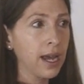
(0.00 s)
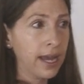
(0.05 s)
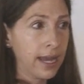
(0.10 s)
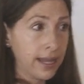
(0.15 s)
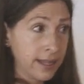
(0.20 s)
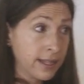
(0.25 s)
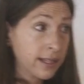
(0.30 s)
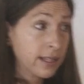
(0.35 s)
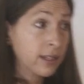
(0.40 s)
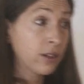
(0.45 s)

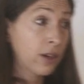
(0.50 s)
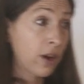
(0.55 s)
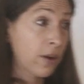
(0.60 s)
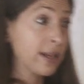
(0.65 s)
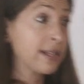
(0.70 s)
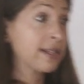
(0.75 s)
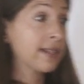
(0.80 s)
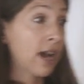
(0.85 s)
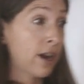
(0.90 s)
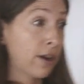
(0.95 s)
as you know,
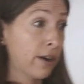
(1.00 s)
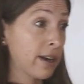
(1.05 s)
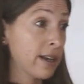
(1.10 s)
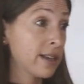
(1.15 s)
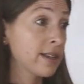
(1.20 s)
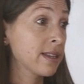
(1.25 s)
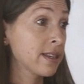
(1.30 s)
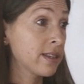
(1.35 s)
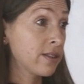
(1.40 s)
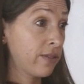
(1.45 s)
as
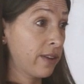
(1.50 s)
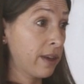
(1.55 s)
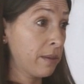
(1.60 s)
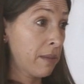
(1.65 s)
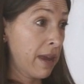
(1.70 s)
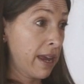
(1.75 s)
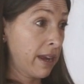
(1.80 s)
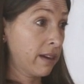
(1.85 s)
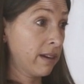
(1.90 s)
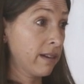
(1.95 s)
artists, as
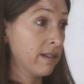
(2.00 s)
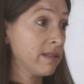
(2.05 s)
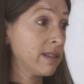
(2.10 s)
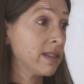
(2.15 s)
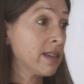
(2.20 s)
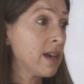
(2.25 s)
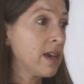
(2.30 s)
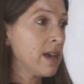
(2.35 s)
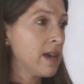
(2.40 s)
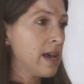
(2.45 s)
filmmakers,